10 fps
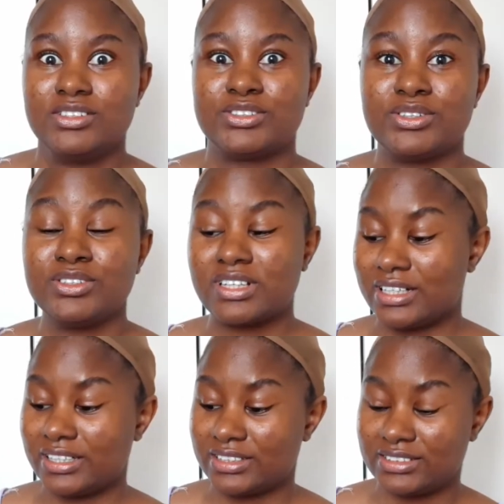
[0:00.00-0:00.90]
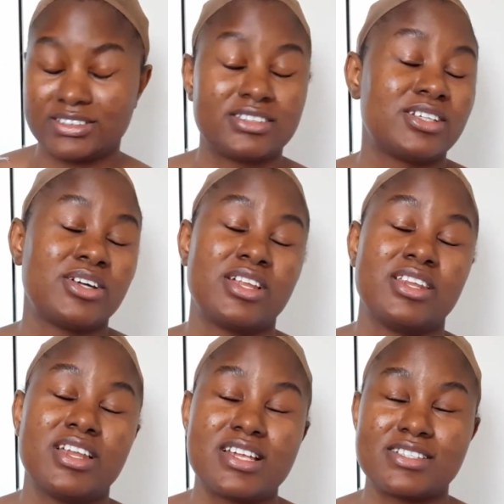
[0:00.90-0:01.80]
So guys,
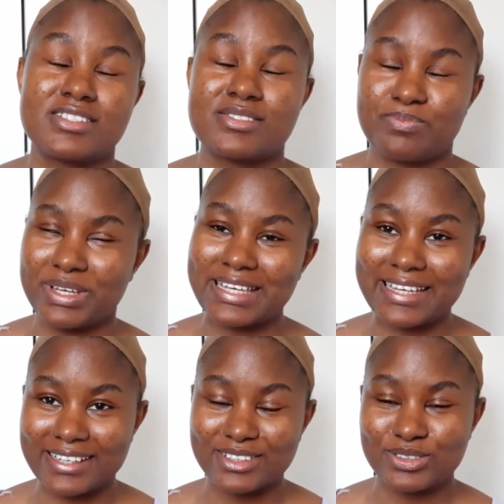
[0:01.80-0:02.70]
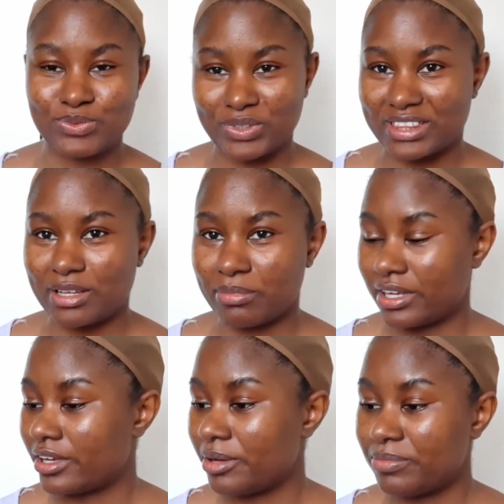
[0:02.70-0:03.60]
let's begin with the
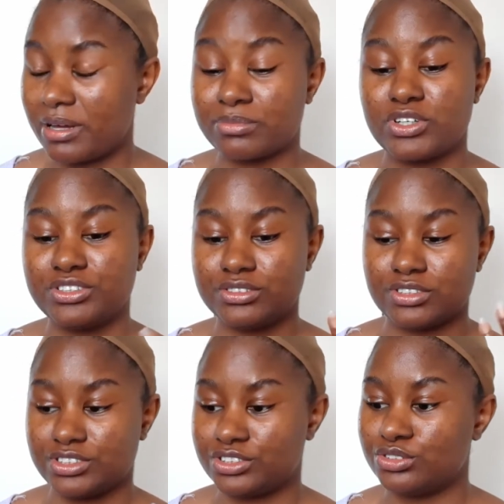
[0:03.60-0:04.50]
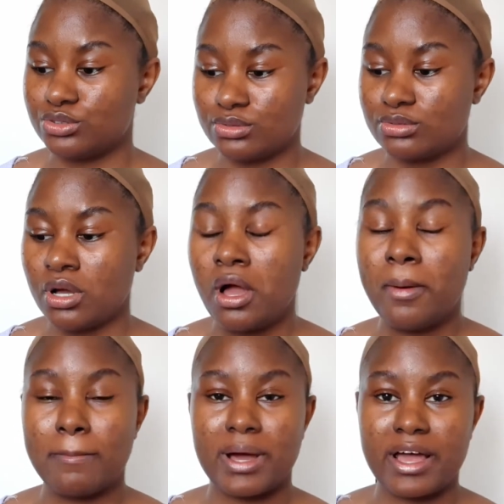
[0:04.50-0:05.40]
makeup. I'm going to just do
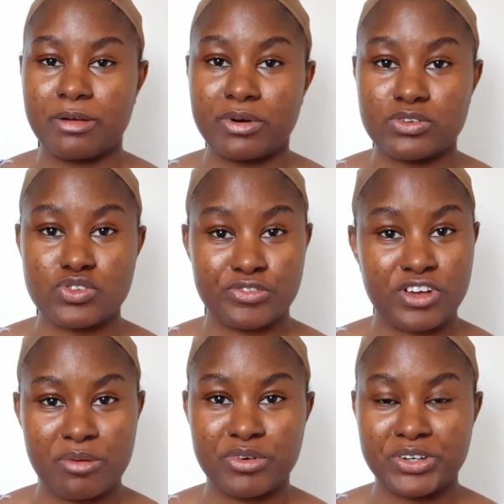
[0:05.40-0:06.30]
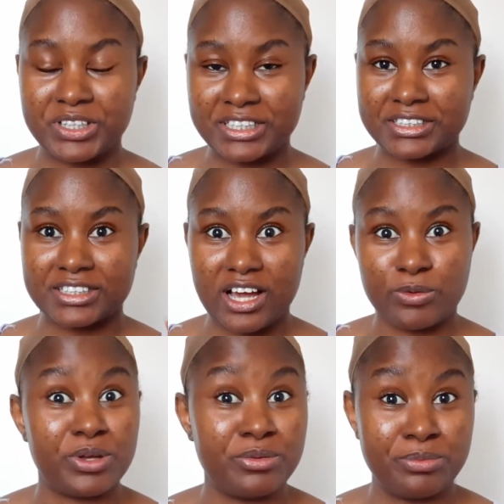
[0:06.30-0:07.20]
my eyebrows off camera and
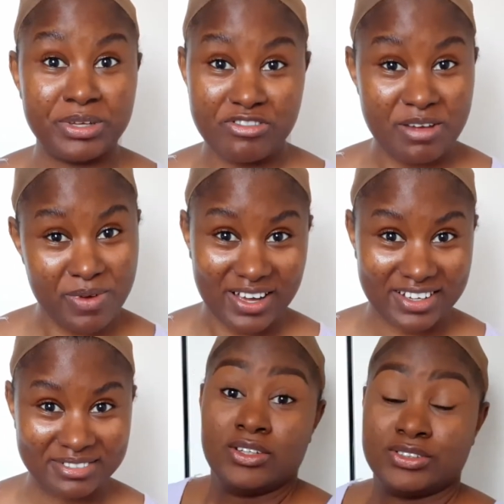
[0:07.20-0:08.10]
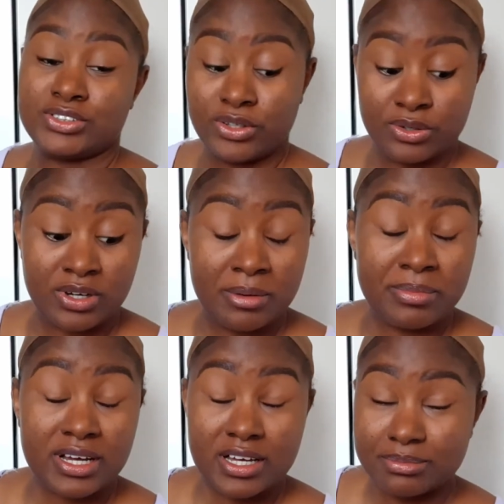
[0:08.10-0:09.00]
I will be right back. So
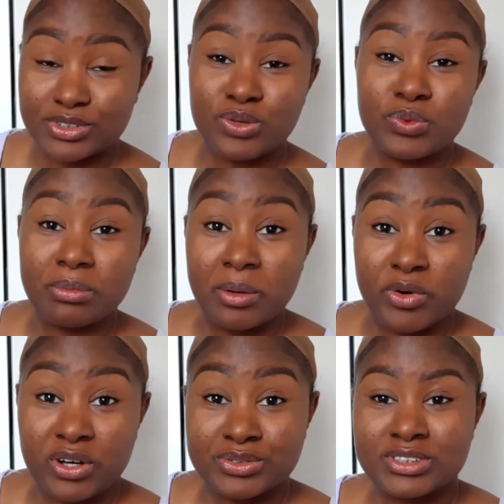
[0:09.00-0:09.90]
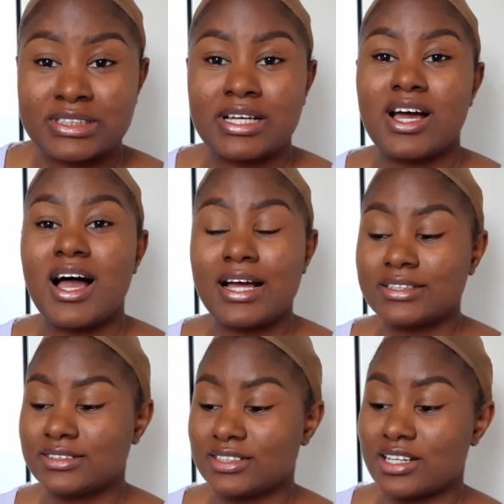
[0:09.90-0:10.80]
I'm back, I'm done with my brows.
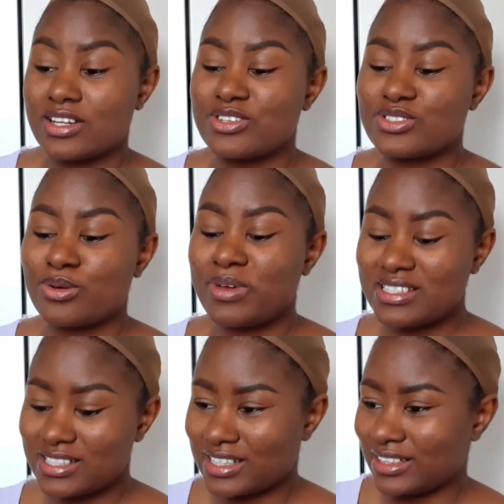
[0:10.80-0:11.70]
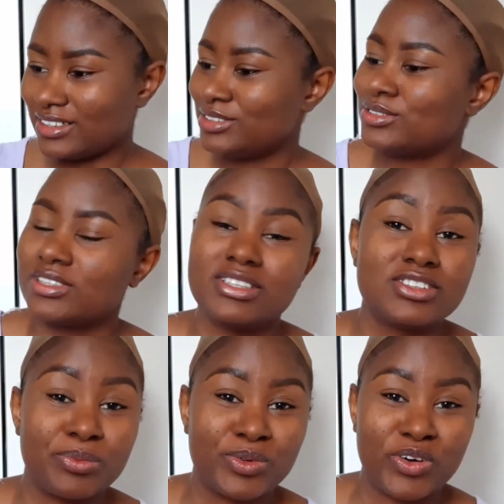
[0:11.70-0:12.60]
And so basically
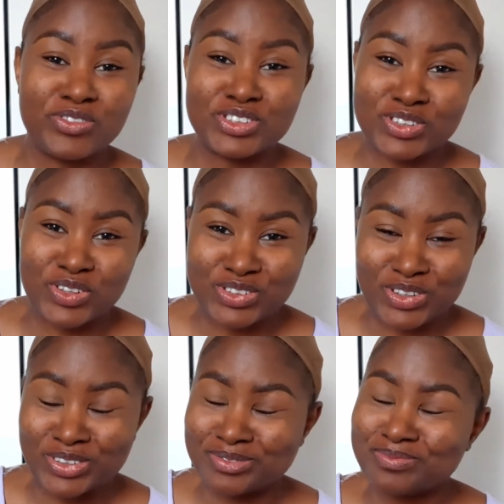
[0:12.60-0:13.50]
today's topic of discussion